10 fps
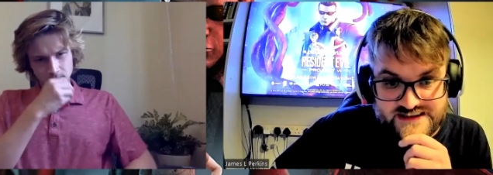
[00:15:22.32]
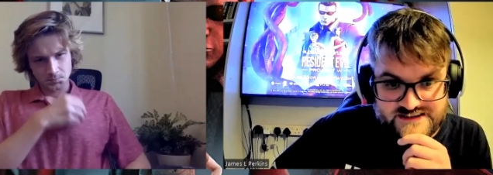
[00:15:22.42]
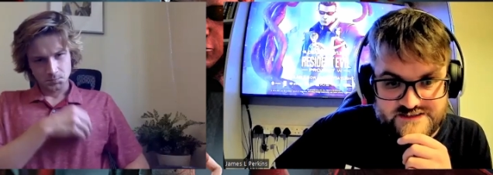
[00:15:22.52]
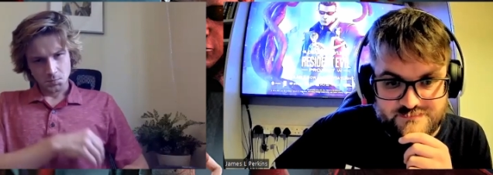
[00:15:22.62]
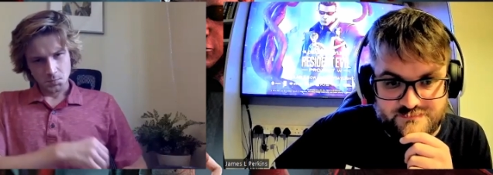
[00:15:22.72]

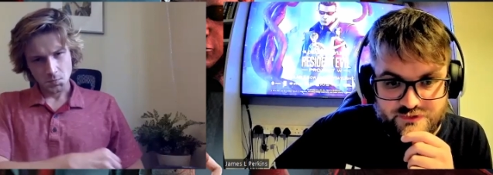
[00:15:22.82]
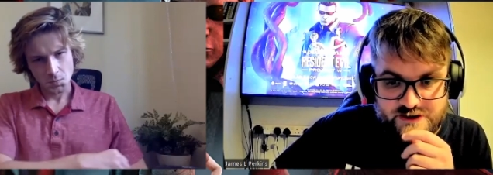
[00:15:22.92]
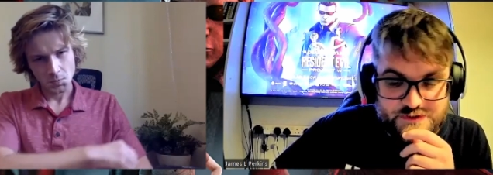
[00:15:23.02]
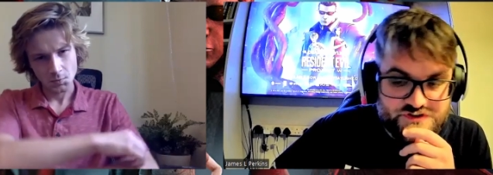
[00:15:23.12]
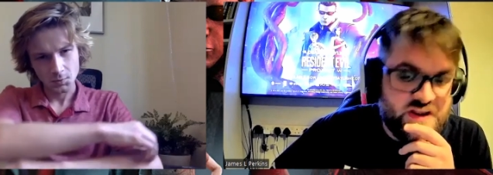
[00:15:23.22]
Speaker 1: since
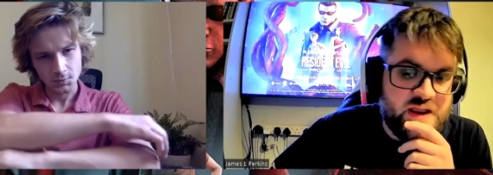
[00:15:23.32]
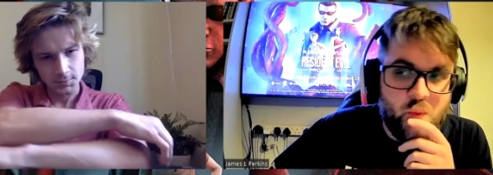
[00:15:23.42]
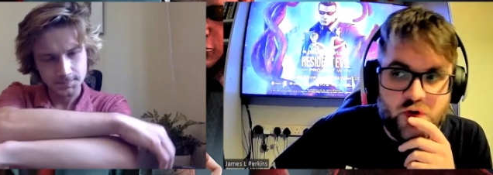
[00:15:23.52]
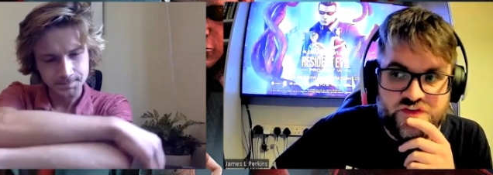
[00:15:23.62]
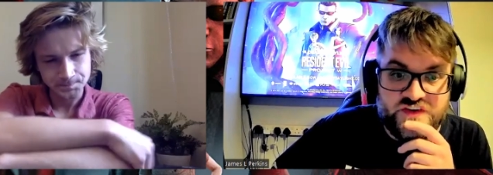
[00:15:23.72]
pretty much day
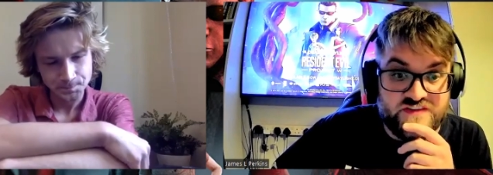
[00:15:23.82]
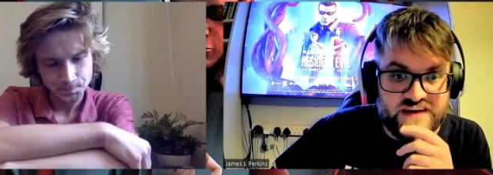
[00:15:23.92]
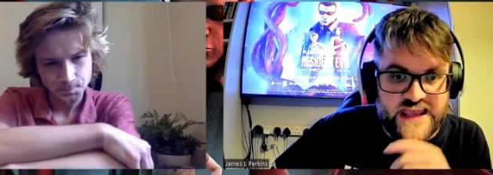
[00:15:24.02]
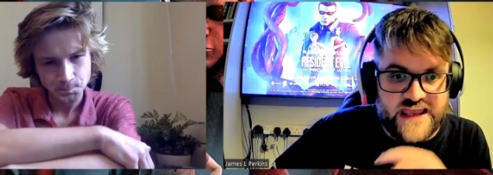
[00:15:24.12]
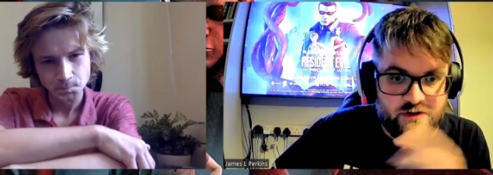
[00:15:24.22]
one since
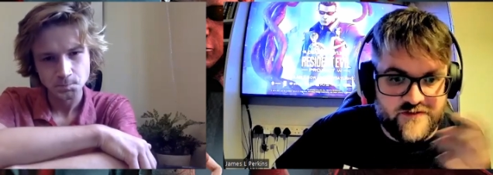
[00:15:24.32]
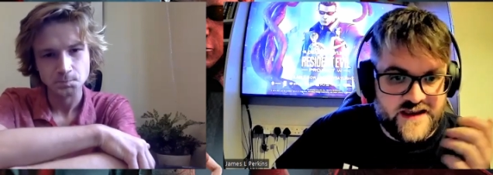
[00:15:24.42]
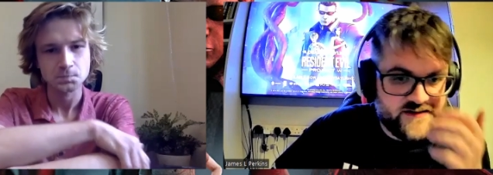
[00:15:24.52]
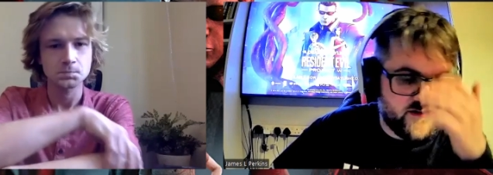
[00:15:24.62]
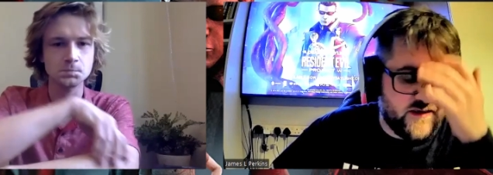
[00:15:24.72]
it came over
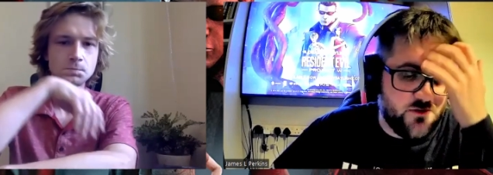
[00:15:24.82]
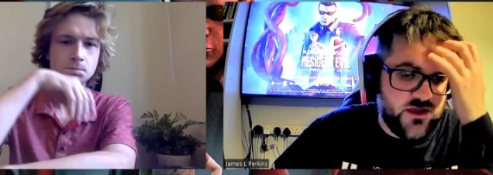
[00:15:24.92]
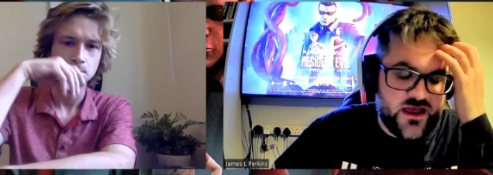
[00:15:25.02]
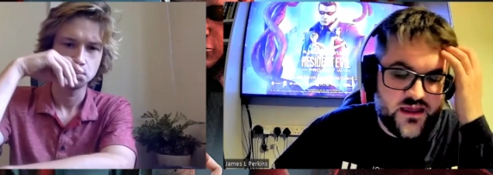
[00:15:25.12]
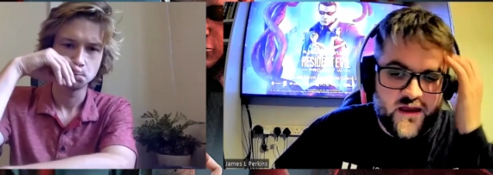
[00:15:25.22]
here to the
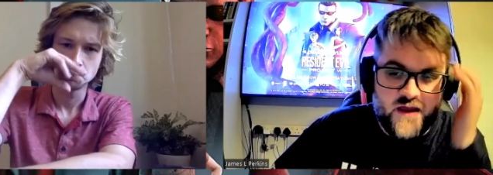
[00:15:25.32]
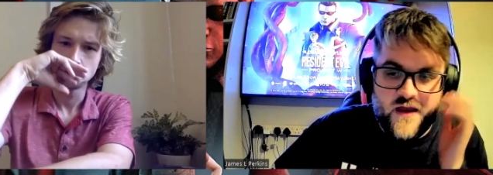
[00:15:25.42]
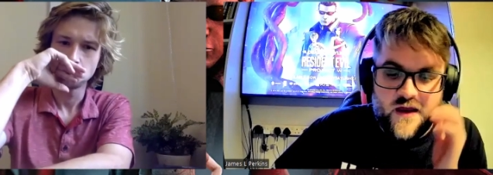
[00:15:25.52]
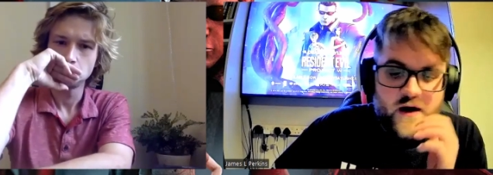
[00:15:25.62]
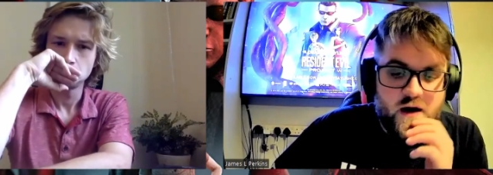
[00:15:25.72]
UK.
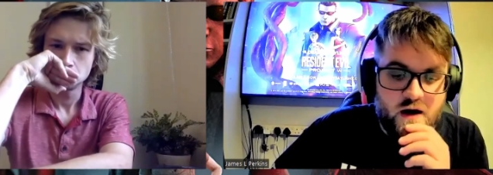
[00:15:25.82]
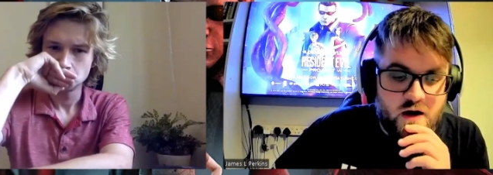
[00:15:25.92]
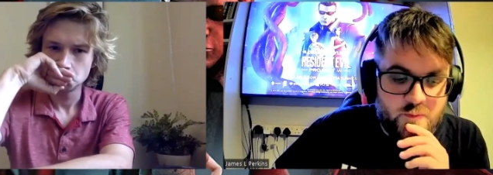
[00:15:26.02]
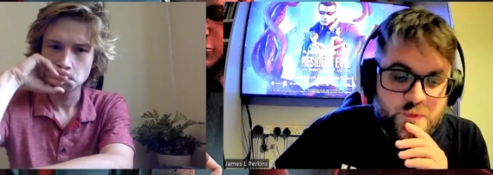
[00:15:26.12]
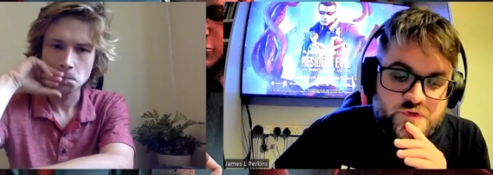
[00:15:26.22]

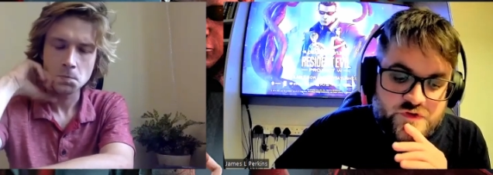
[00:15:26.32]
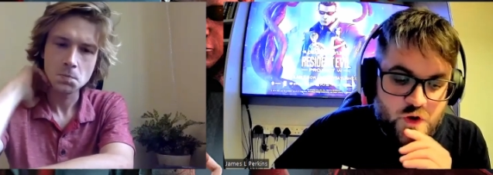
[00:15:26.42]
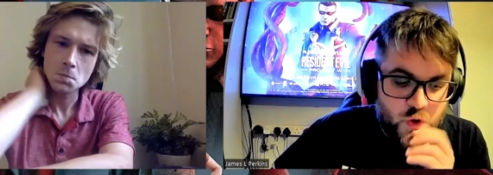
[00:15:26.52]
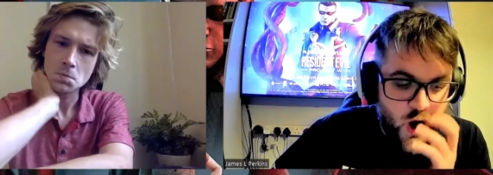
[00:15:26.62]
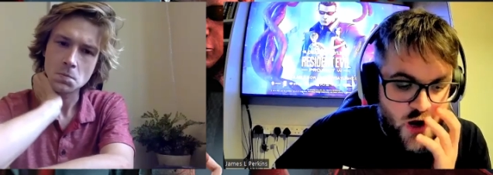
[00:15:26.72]
Um,
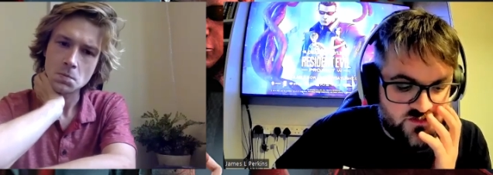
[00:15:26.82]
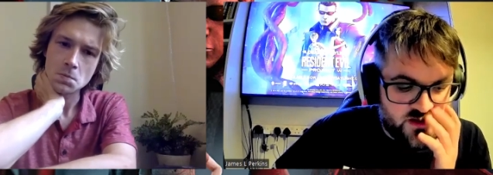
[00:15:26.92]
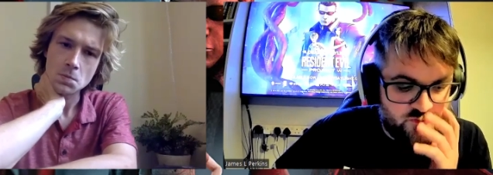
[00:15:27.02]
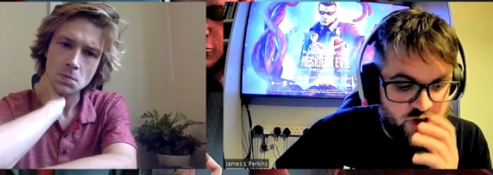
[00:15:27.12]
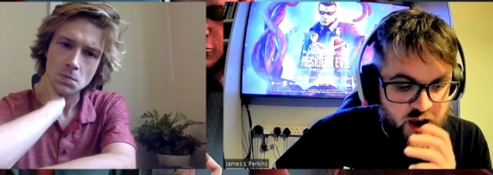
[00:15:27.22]
so I was
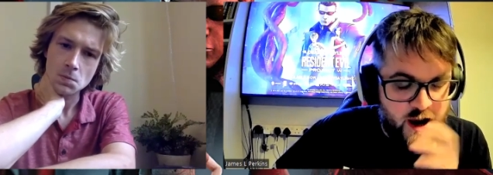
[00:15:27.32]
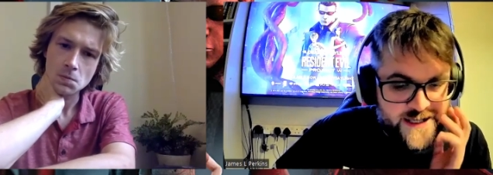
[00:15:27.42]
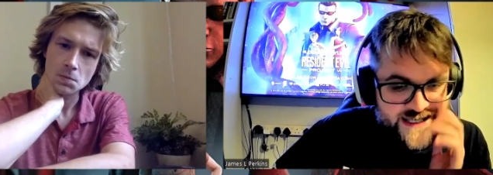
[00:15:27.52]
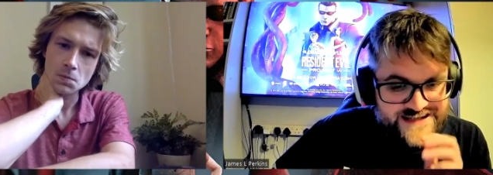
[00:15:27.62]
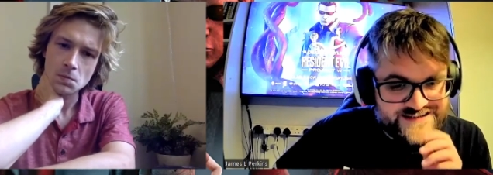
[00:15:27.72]
like, right,
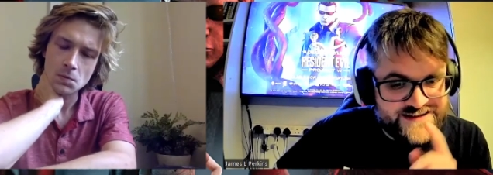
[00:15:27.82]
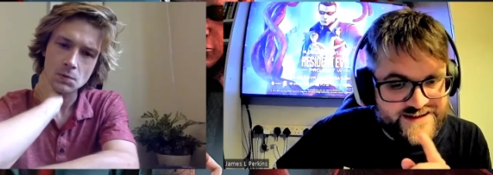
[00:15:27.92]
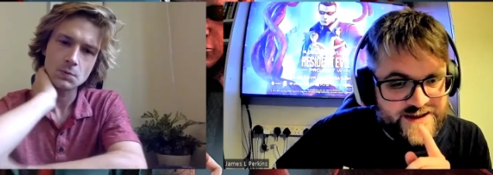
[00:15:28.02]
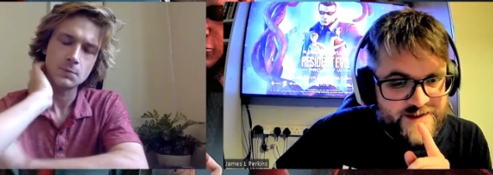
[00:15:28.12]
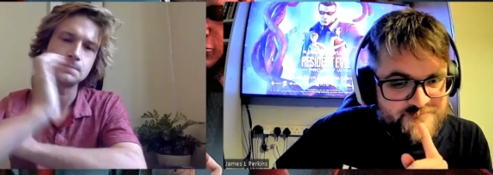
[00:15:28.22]
I need
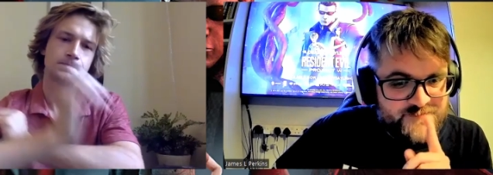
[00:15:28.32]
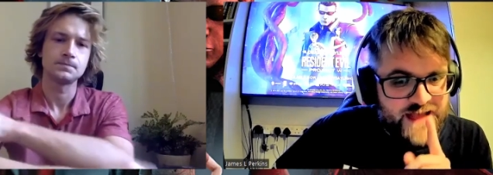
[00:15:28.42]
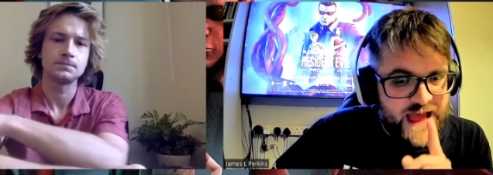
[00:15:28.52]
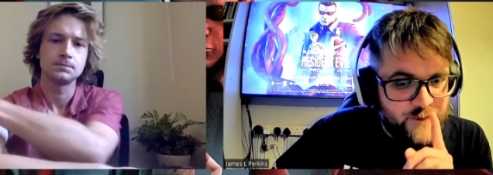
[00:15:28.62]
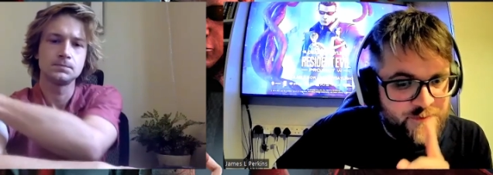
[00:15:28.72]
to.
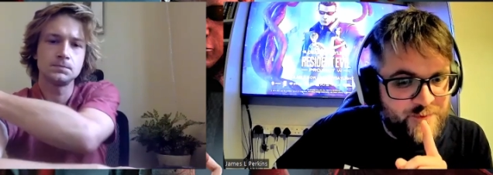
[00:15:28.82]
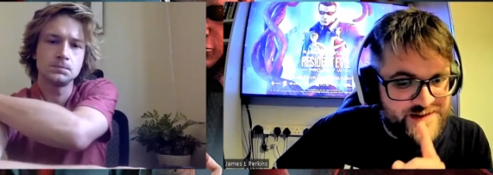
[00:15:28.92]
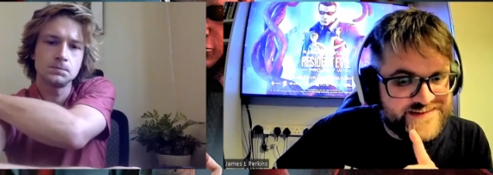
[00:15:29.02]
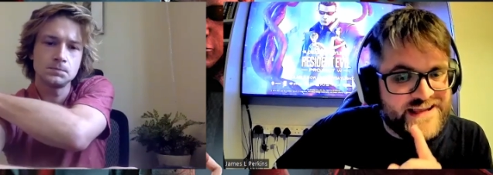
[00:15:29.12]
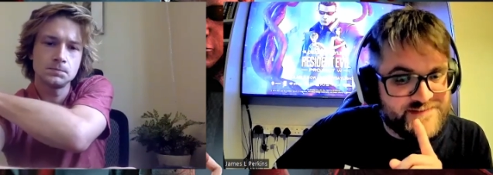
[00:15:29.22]
Albert
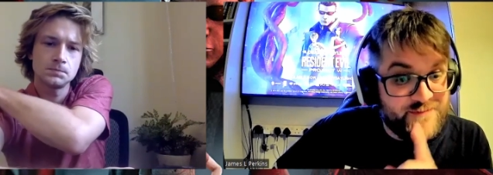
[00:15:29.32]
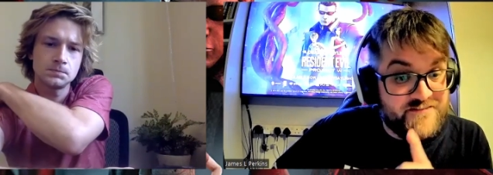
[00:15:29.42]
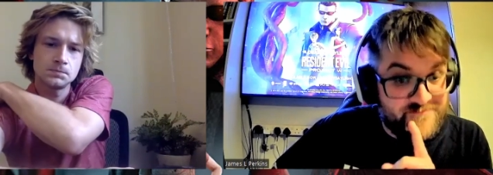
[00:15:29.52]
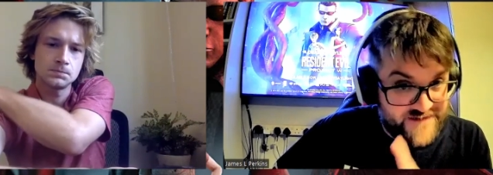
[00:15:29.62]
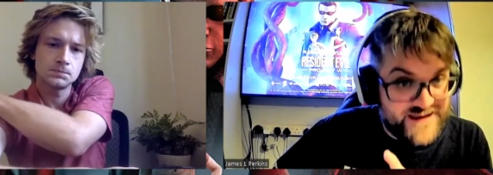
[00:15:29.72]
Wesker is
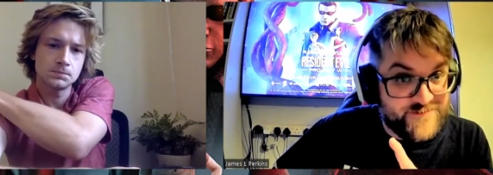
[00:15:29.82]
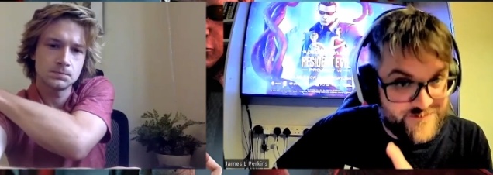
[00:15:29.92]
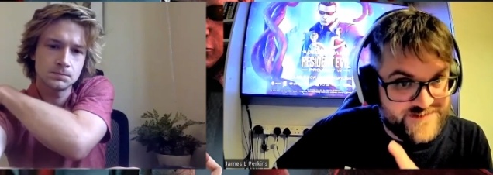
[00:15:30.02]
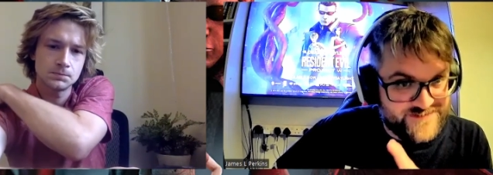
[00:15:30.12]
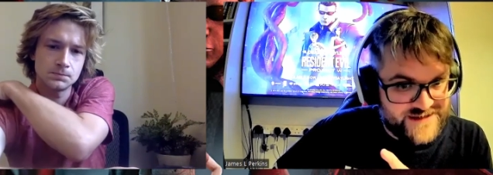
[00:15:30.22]
my
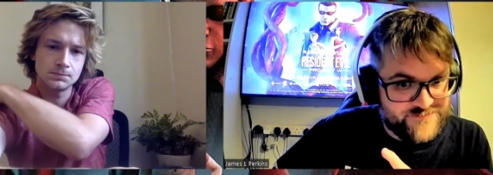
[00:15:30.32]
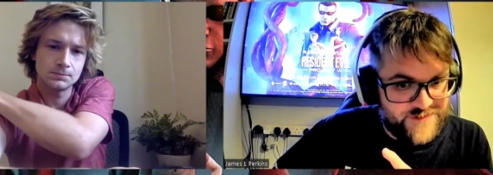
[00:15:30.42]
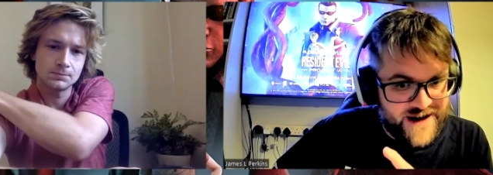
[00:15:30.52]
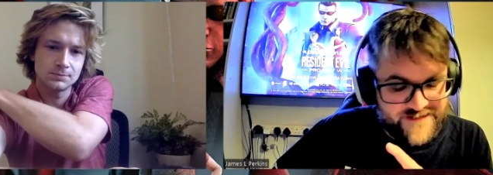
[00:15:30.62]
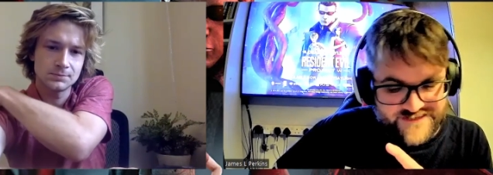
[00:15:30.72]
favorite Resident
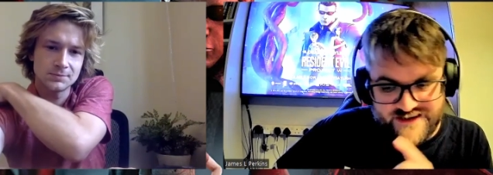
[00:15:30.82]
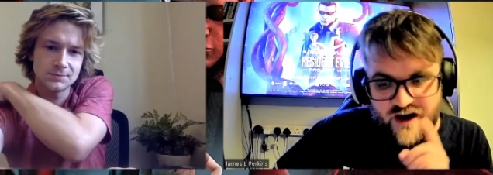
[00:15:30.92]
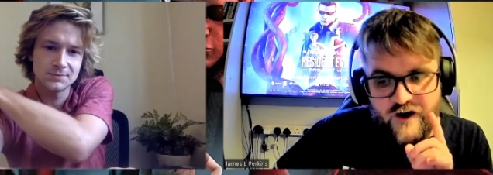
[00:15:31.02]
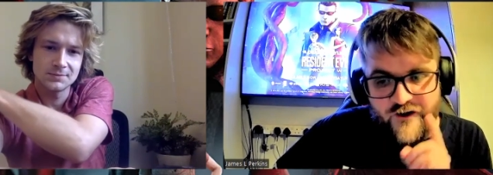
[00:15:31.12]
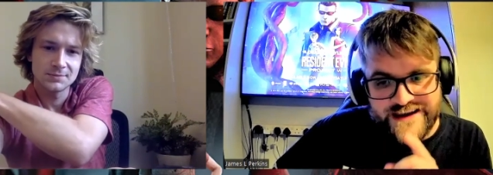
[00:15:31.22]
Evil
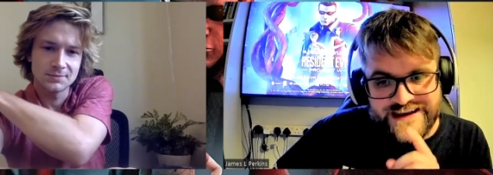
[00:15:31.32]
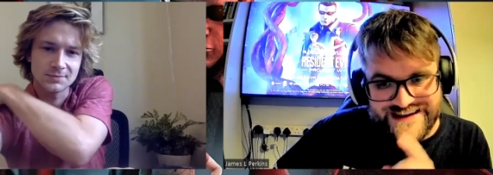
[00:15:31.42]
character. I